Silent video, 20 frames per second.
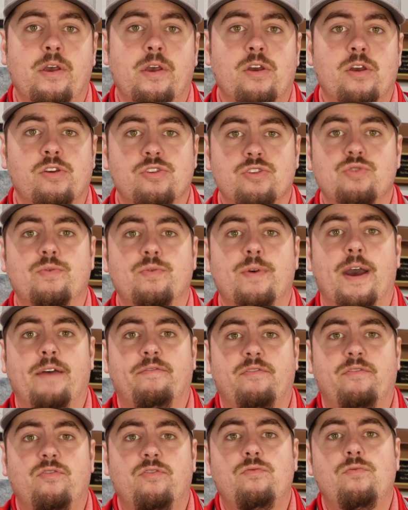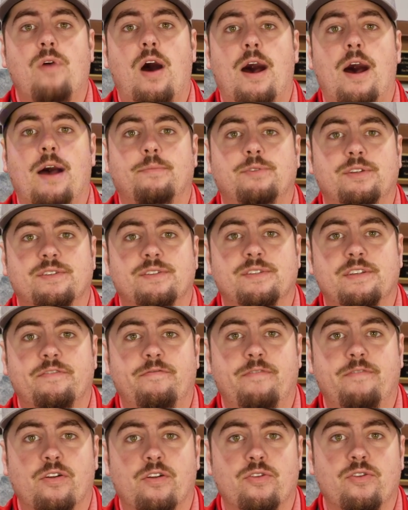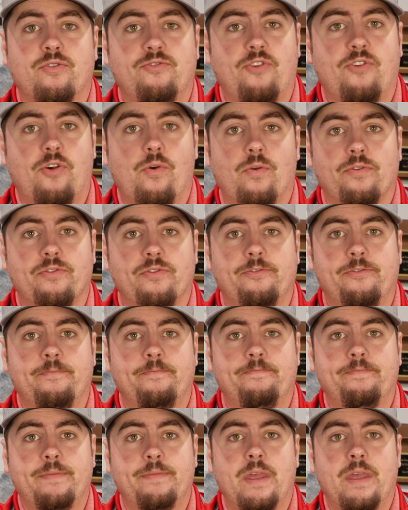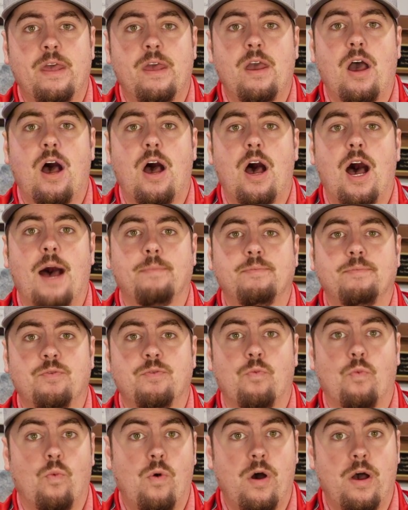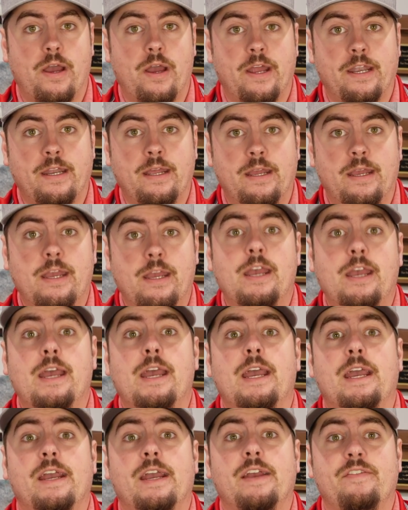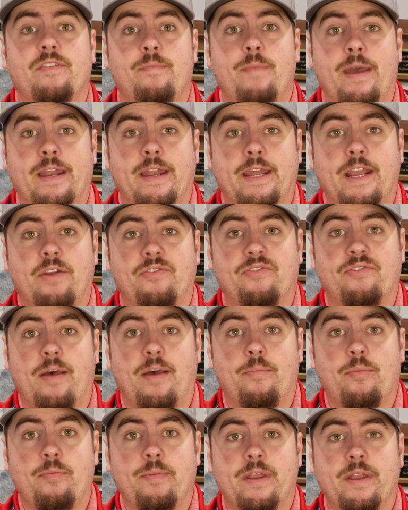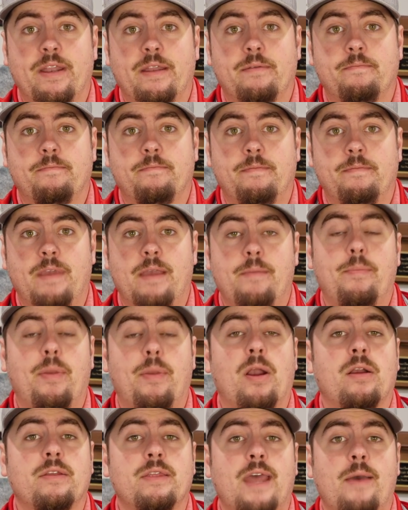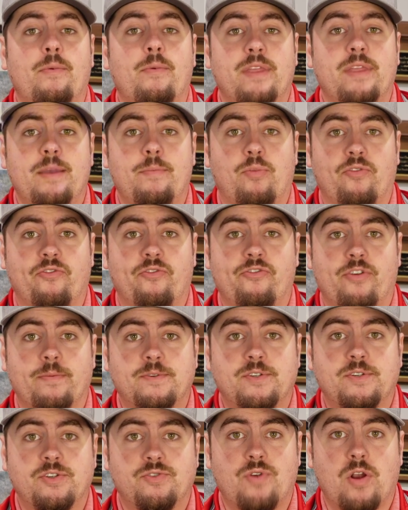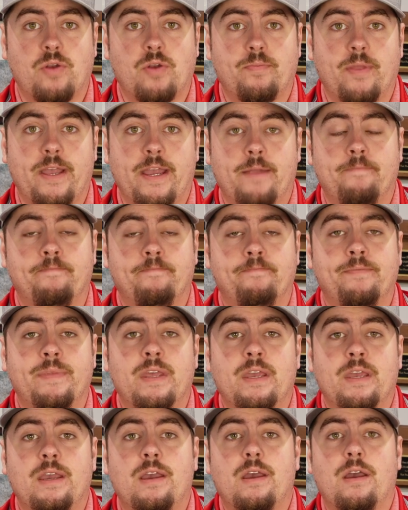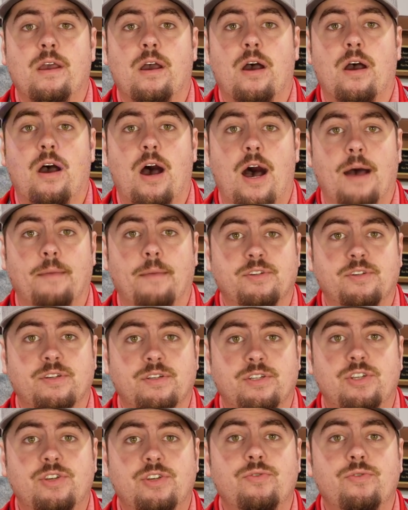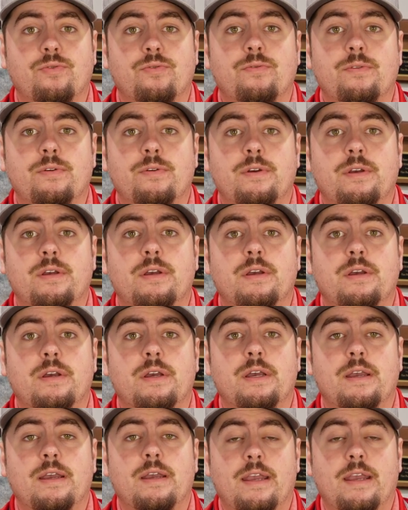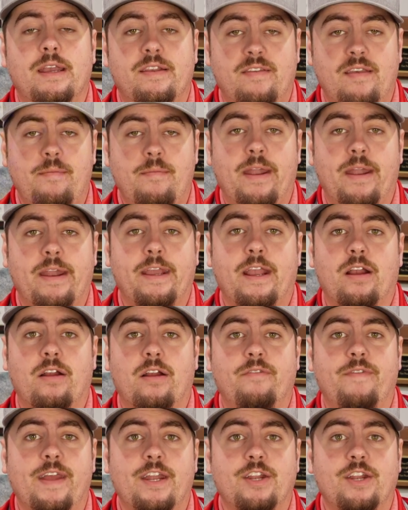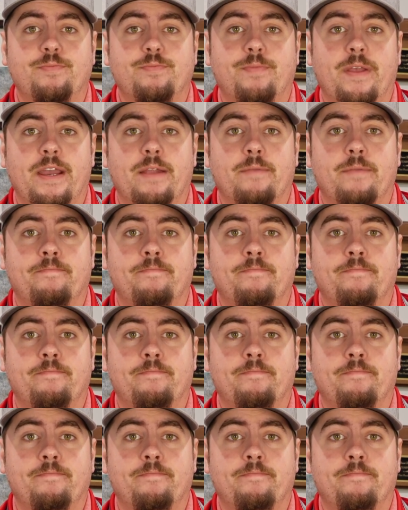You have two options to fill in those holes. Option 1 is a Medicare supplement, and pairing that with a prescription drug plan. Option 2 is a Medicare Advantage plan.